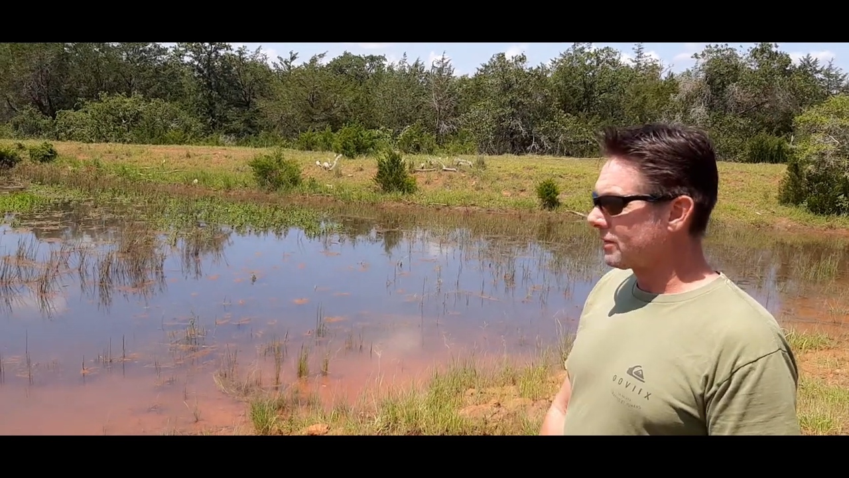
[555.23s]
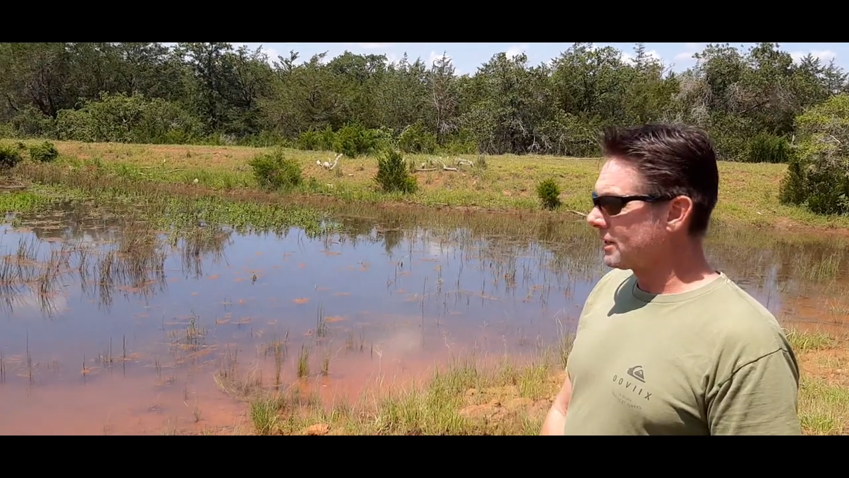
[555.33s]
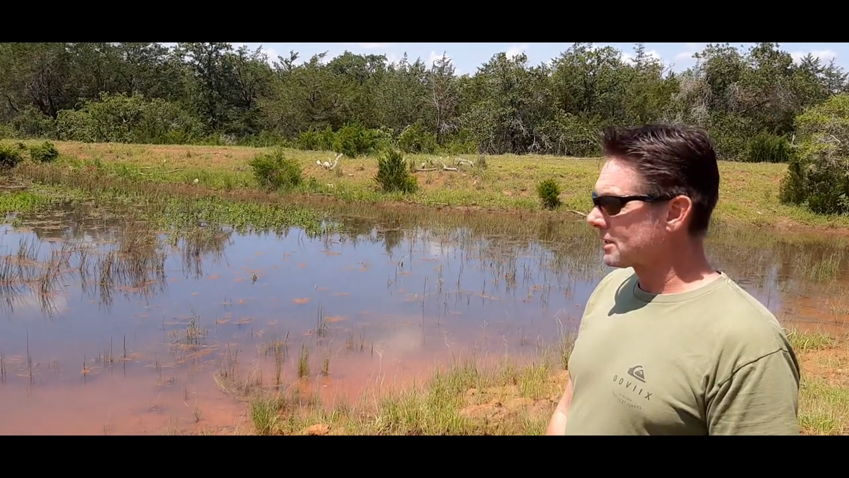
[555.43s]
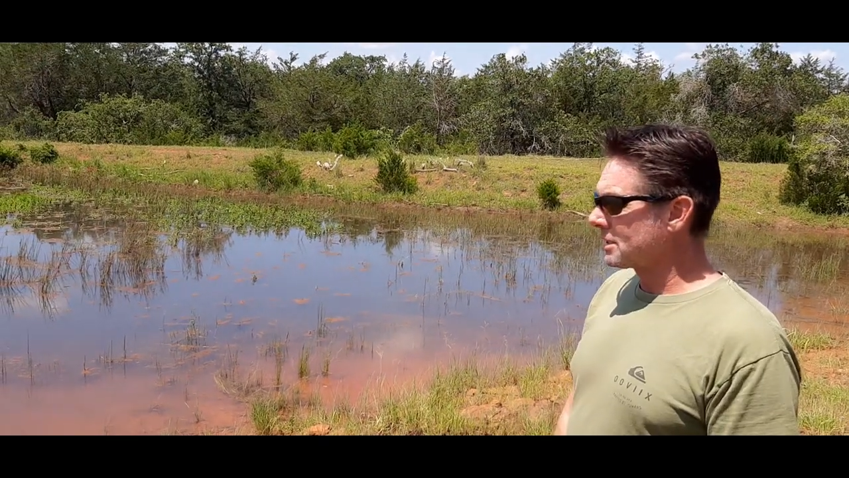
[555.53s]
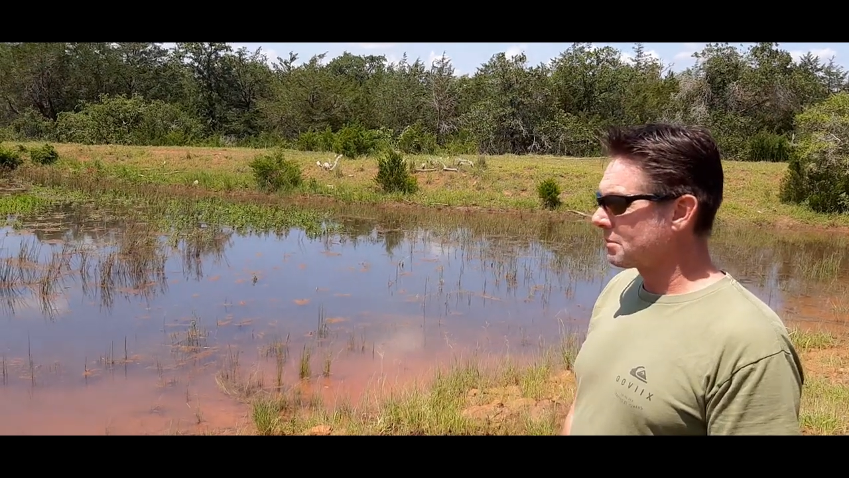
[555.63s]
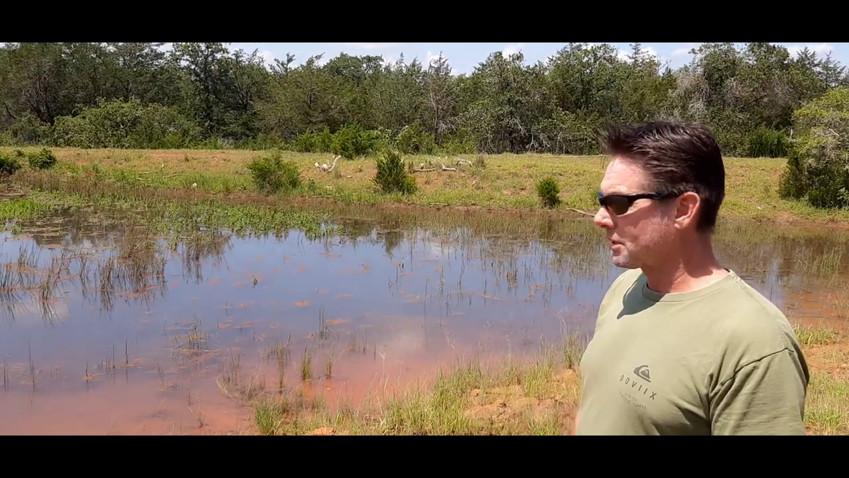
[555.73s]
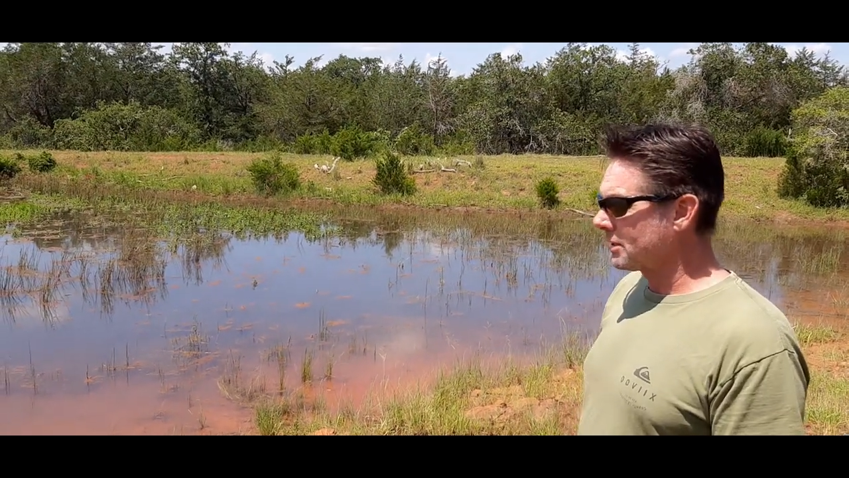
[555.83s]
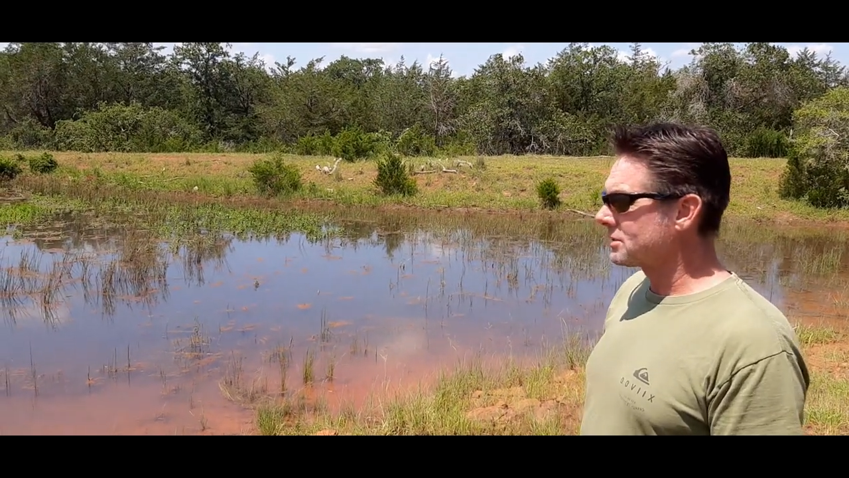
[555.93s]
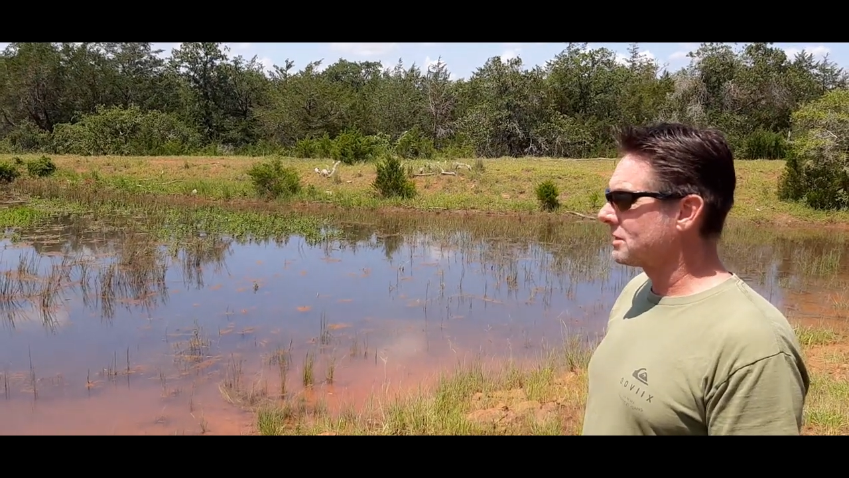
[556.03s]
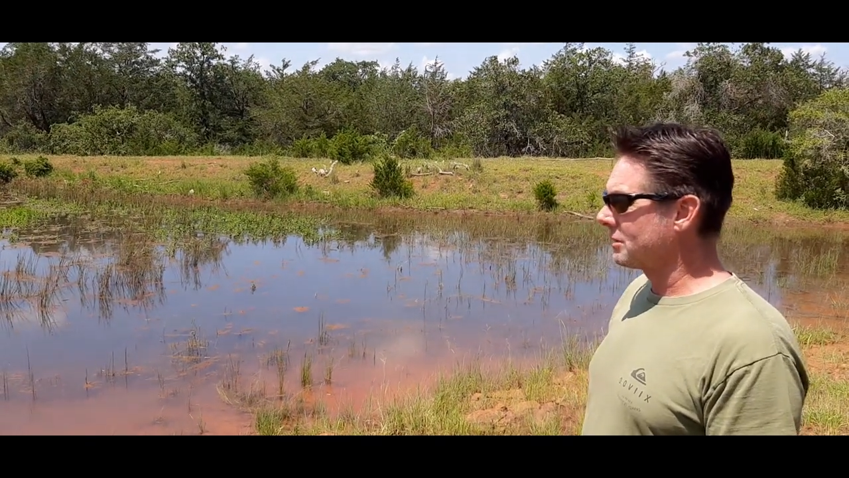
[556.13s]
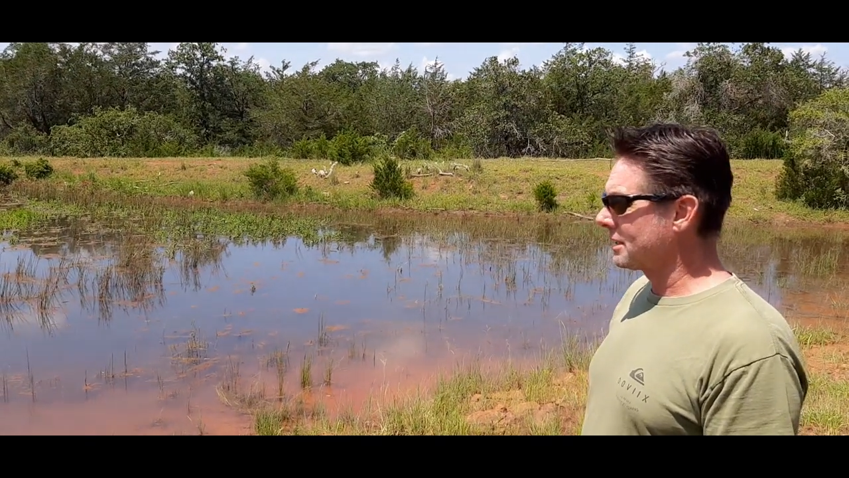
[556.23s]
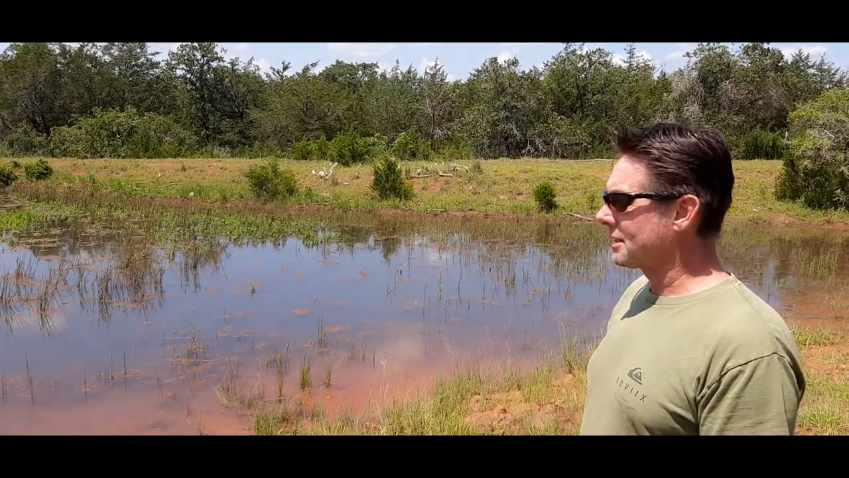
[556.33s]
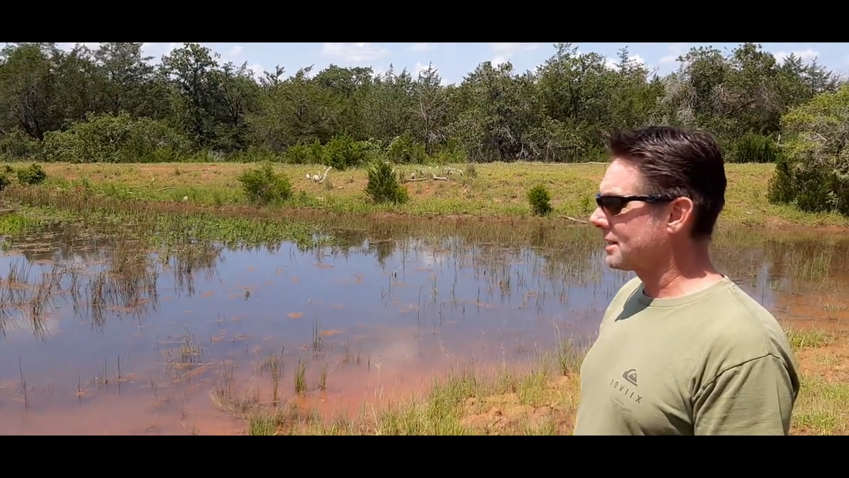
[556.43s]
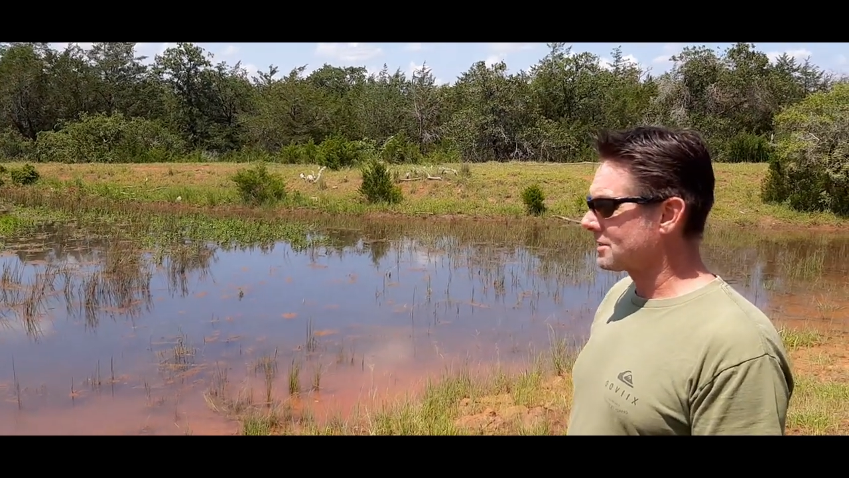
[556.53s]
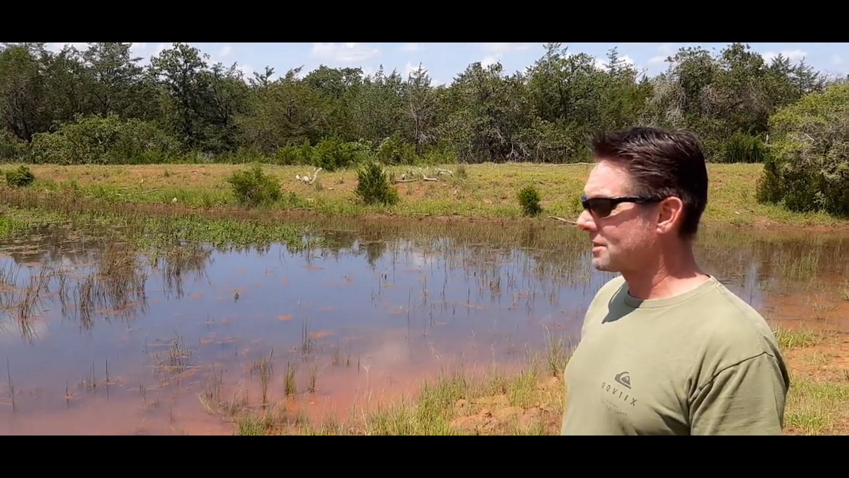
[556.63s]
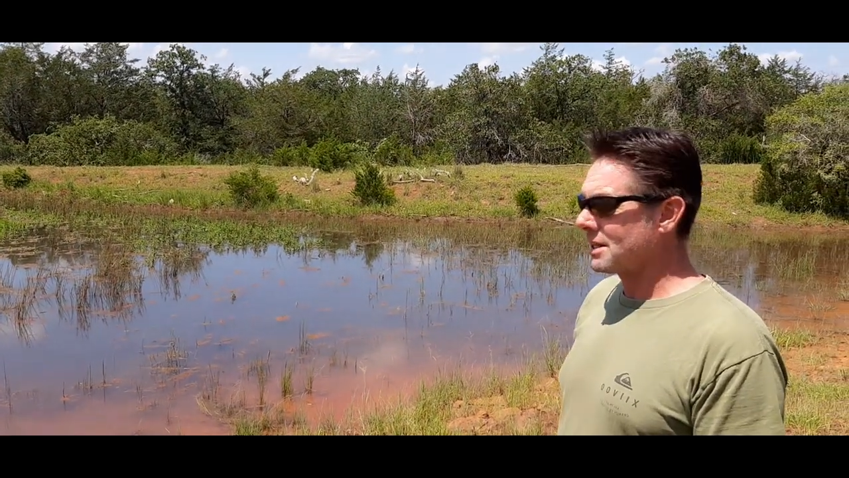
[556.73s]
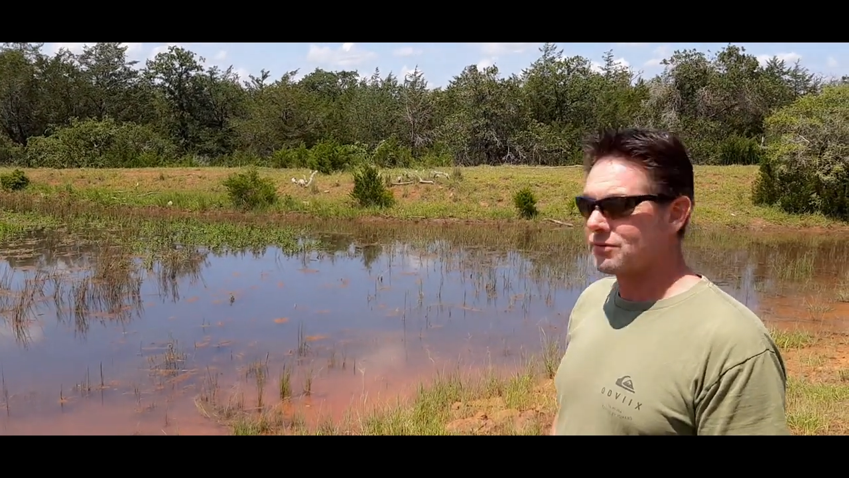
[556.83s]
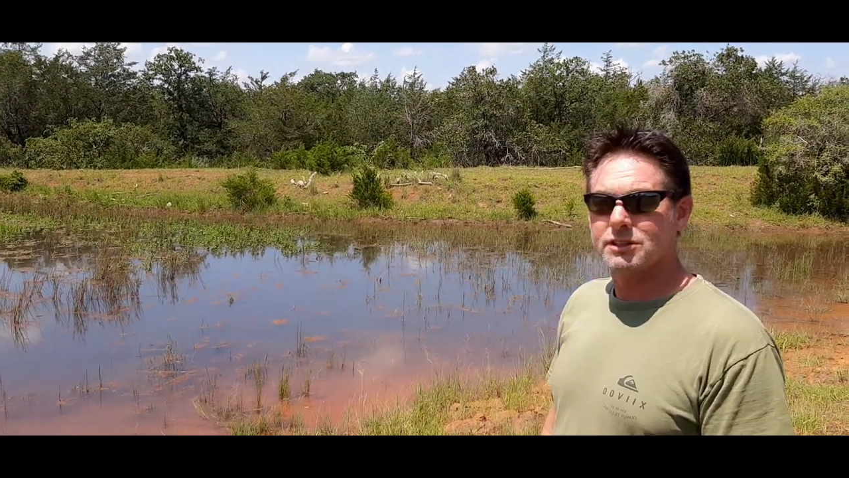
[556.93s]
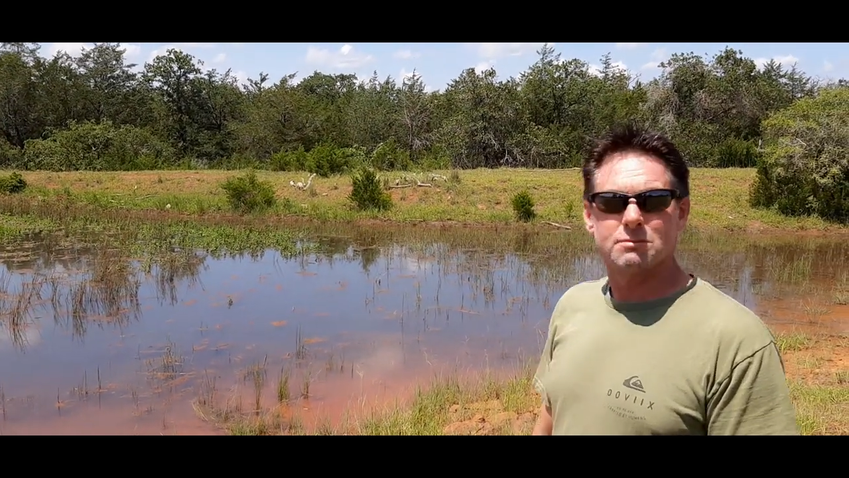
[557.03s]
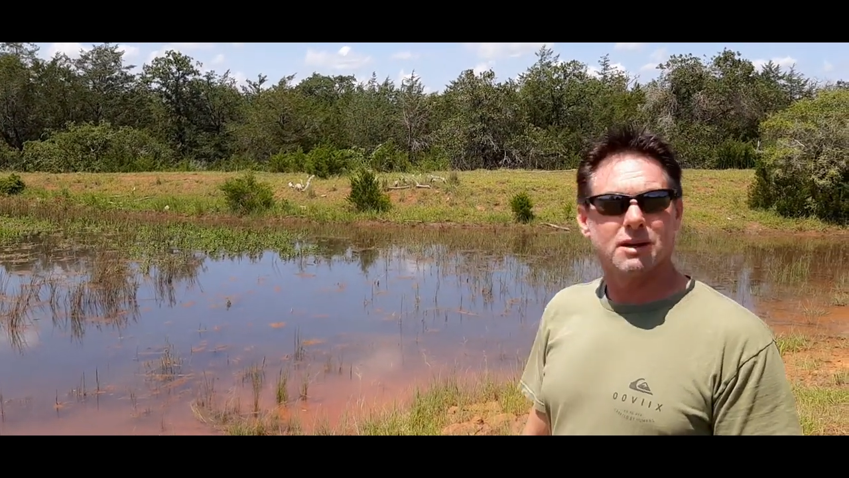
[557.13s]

it for the next couple of years till we get a nice fish